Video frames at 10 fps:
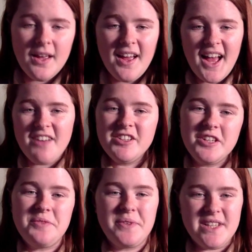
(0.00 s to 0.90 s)
Have a
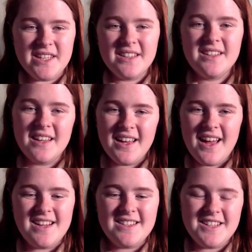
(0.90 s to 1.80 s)
good week
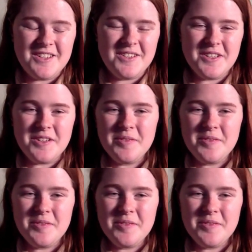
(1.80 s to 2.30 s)
and see you soon.